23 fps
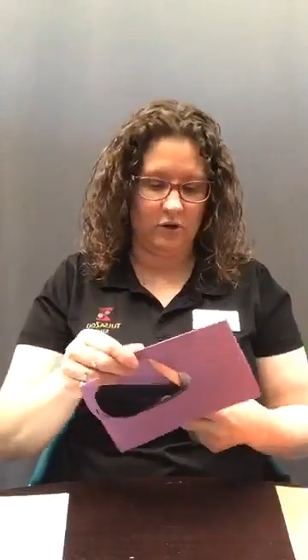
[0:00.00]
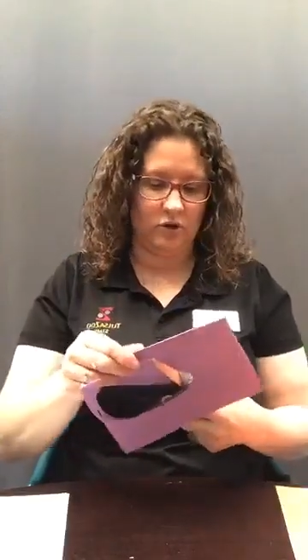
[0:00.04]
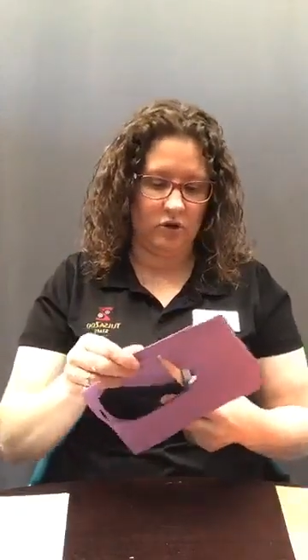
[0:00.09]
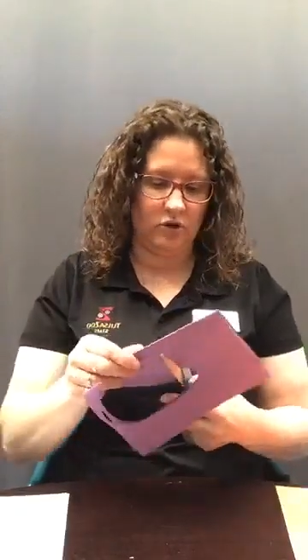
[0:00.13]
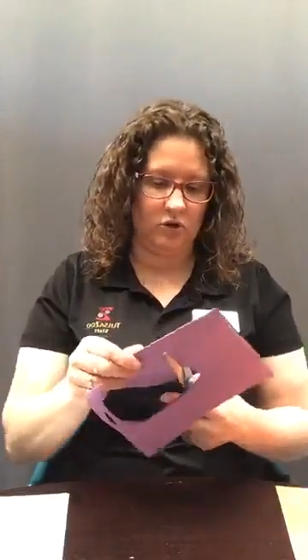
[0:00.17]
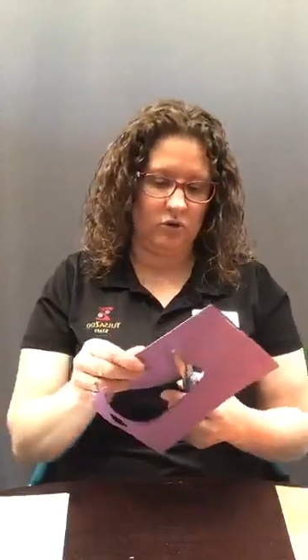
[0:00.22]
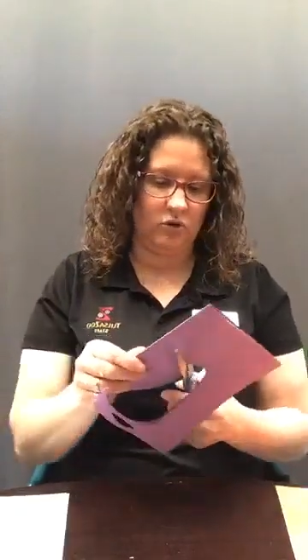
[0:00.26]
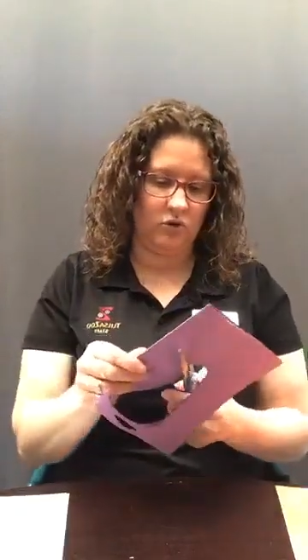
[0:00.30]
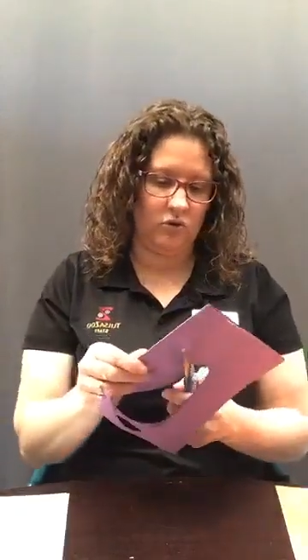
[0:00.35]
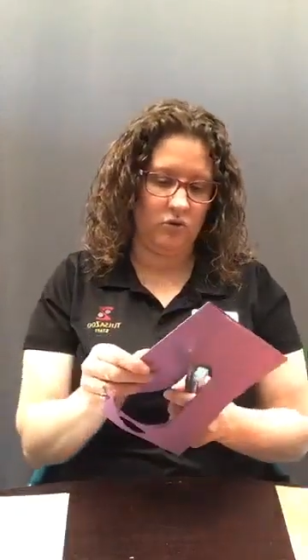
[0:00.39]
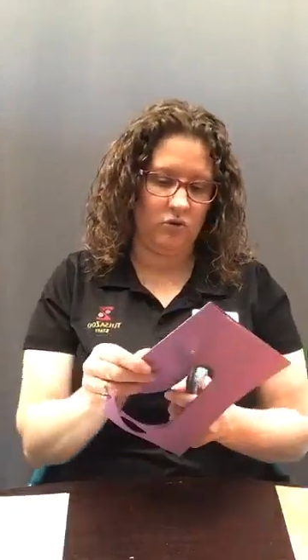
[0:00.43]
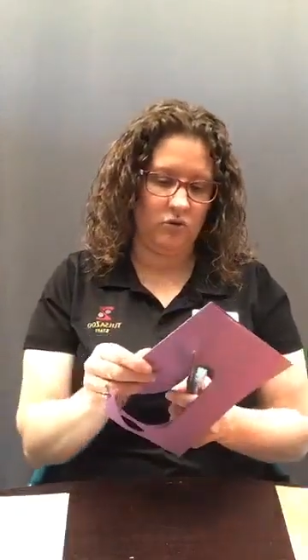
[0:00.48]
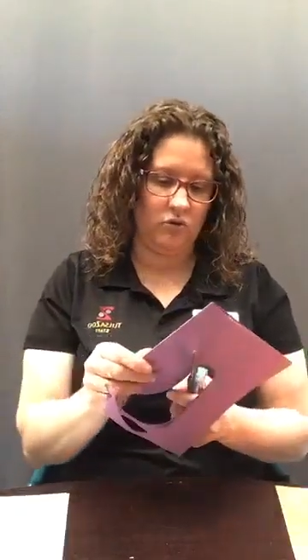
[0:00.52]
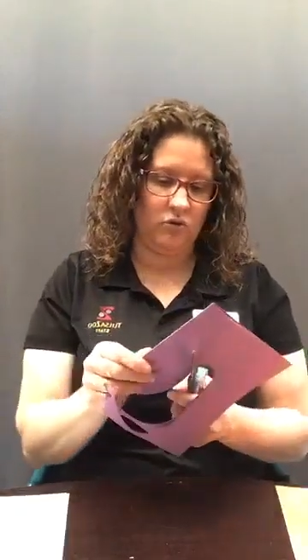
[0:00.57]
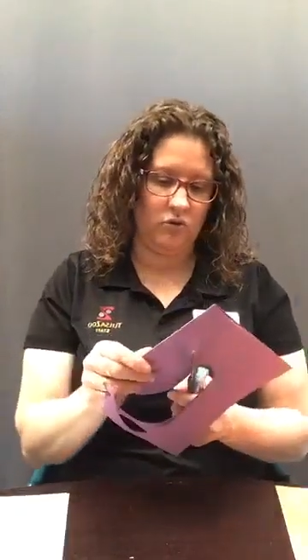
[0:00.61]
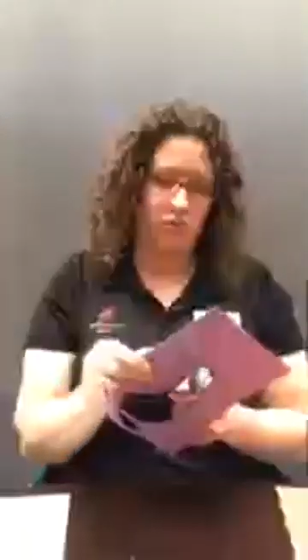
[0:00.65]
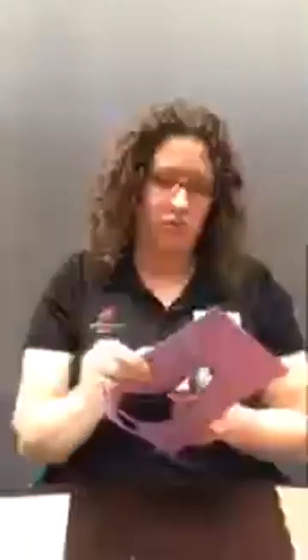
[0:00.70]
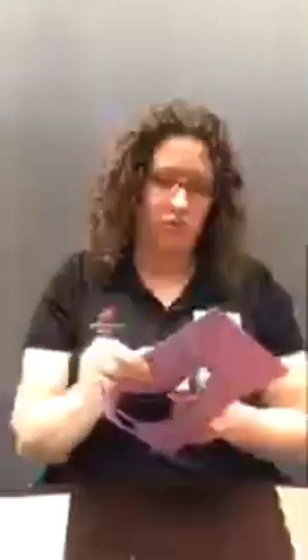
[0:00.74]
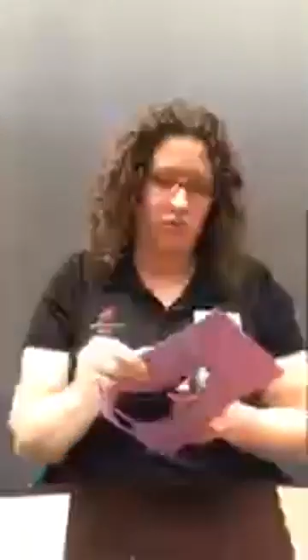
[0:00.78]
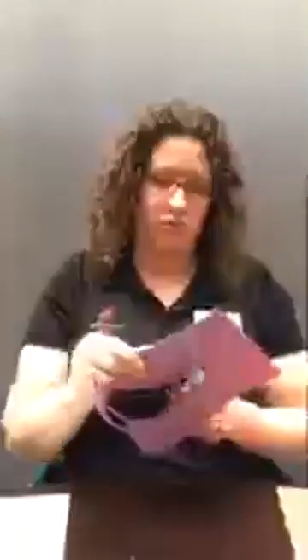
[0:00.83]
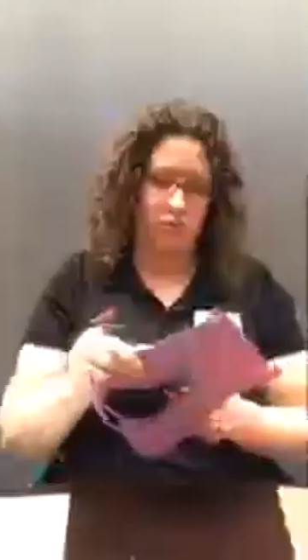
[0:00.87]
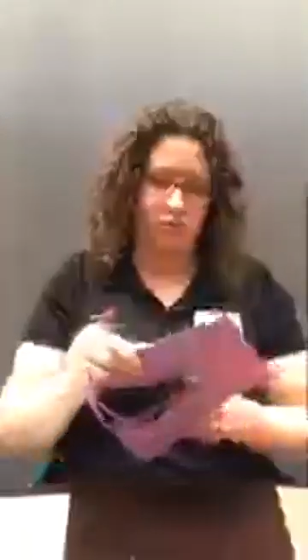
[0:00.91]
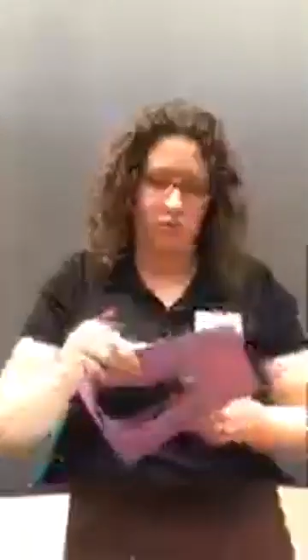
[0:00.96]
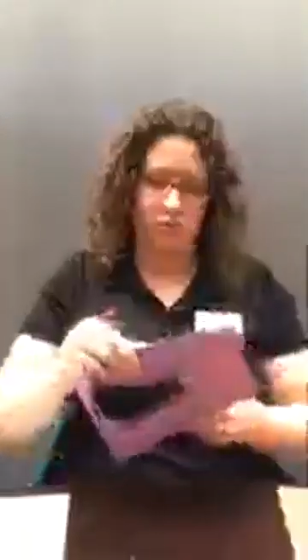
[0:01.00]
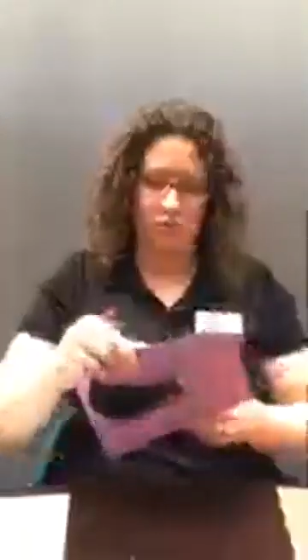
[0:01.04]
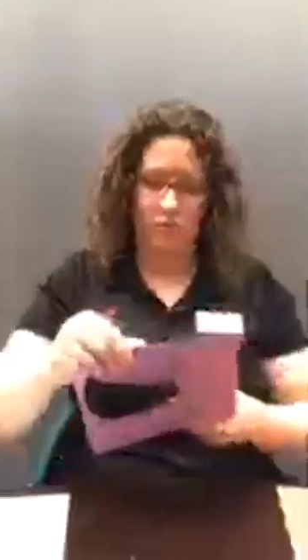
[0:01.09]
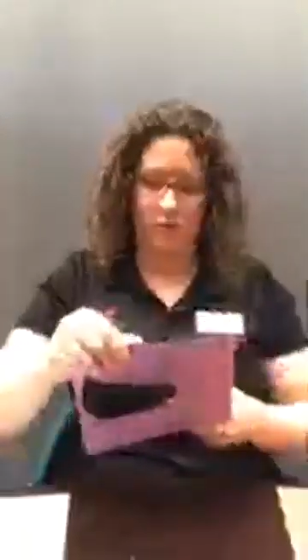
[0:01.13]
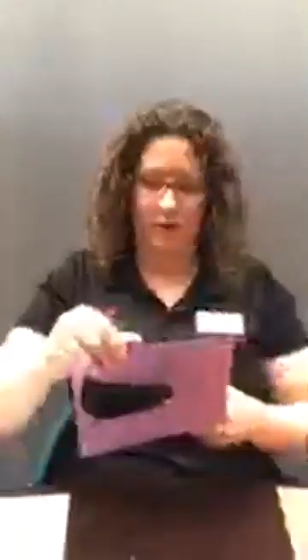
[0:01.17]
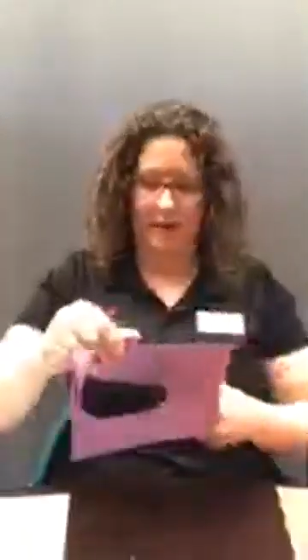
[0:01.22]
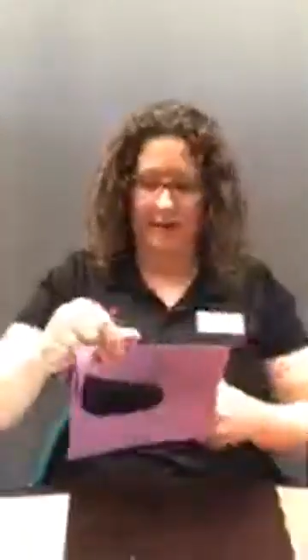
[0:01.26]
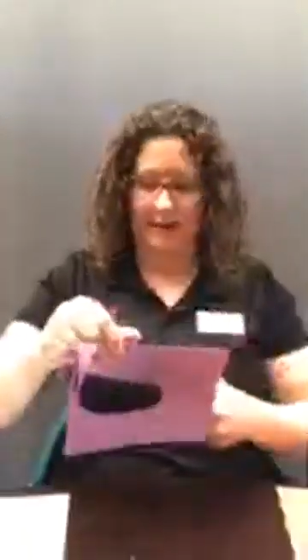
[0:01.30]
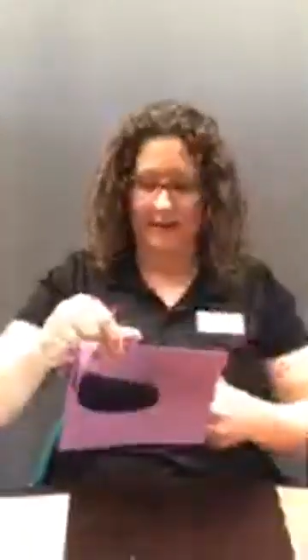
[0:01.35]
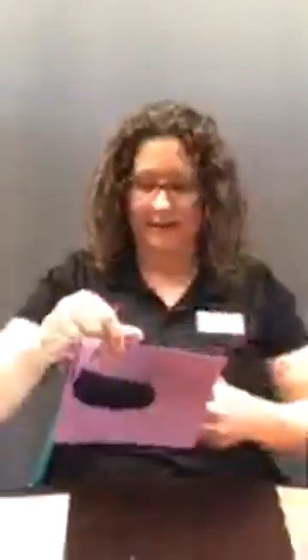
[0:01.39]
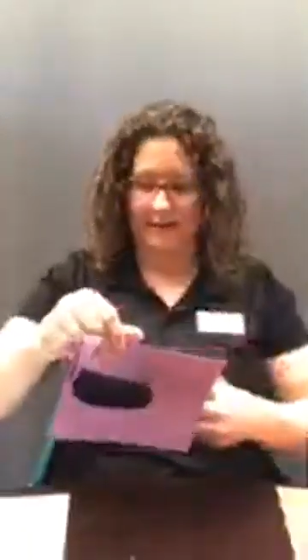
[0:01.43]
two
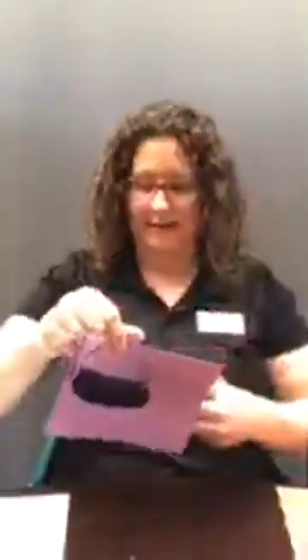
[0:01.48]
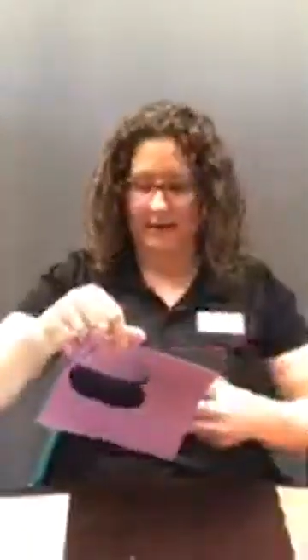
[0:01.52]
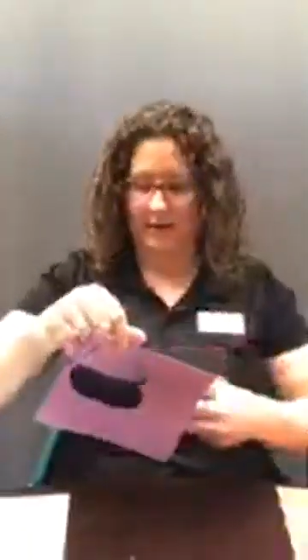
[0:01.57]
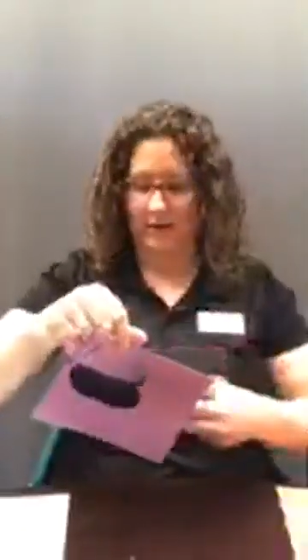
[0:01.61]
wings